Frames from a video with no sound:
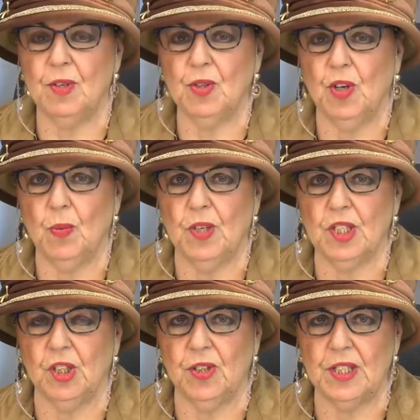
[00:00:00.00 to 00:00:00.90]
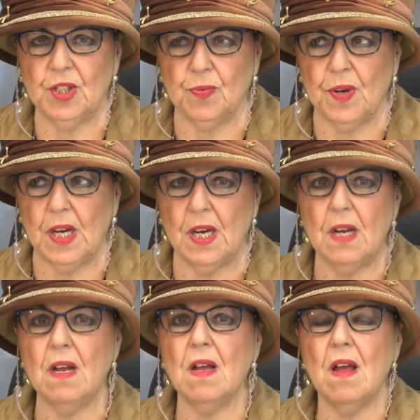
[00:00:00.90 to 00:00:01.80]
daughter wasn't learning to
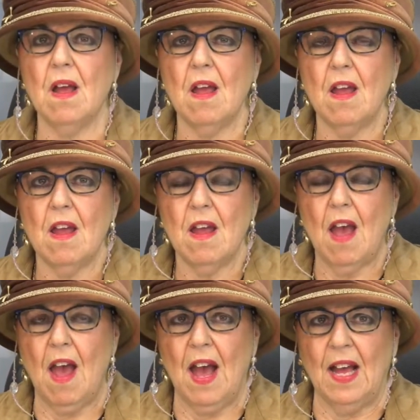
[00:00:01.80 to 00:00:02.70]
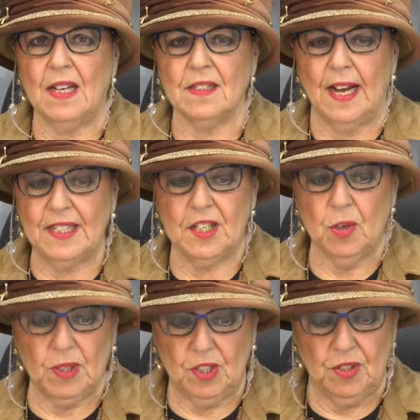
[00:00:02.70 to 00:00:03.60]
read, and I didn't know
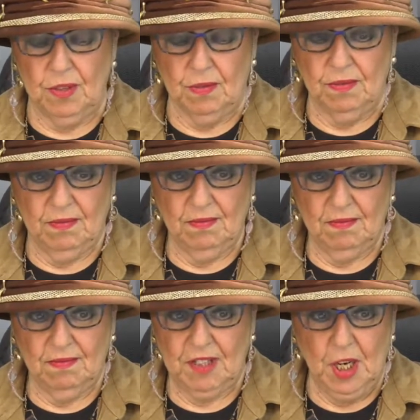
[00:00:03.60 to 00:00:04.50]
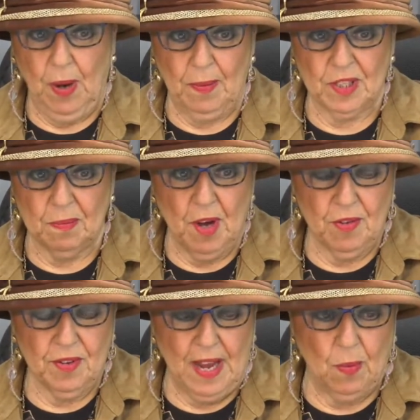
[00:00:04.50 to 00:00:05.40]
what to do. I was a
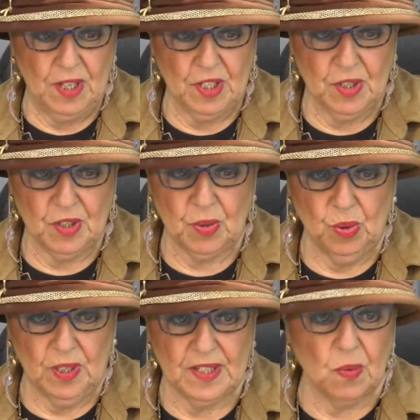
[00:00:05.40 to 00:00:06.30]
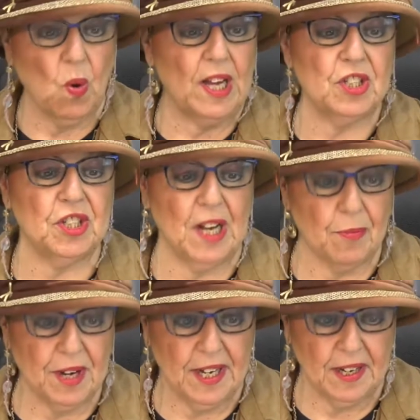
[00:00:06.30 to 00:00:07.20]
mother that went to the school and said, why is she not
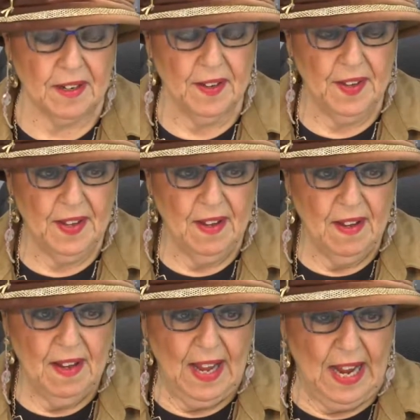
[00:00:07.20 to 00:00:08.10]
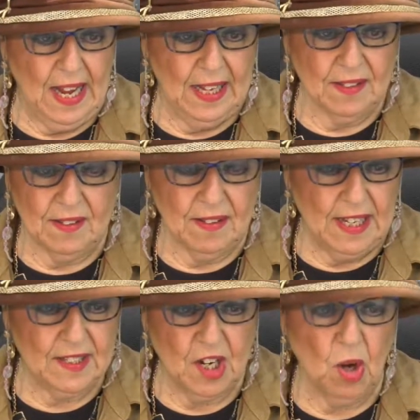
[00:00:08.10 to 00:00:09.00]
reading? And
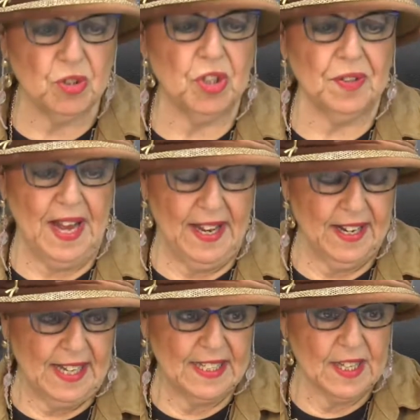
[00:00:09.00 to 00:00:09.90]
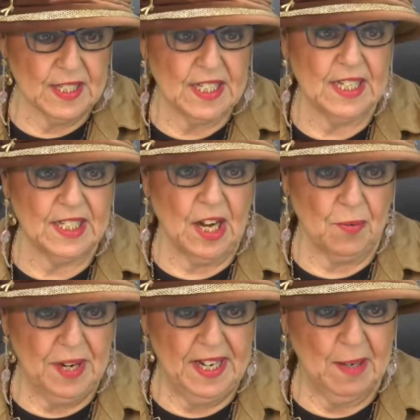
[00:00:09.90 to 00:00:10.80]
they said, oh, she'll get it. I said, this kid's not
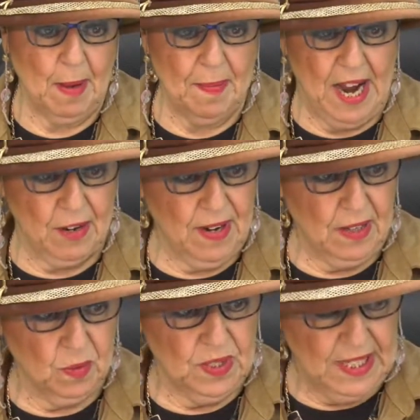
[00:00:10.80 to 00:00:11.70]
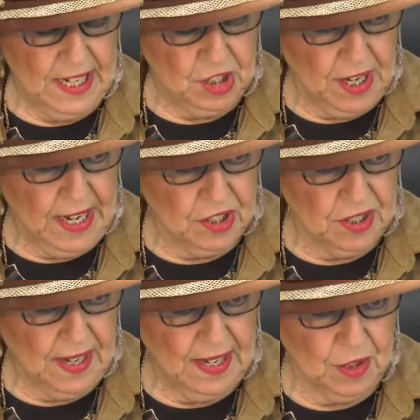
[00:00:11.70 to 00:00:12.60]
reading, and my background was in
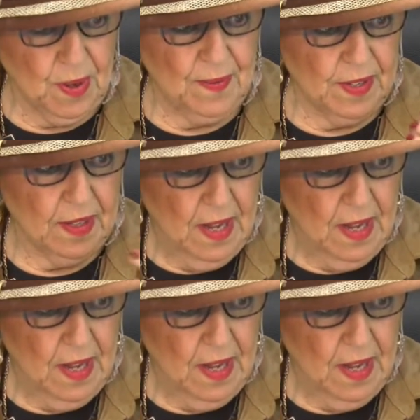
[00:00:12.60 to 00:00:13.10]
education. I had to have a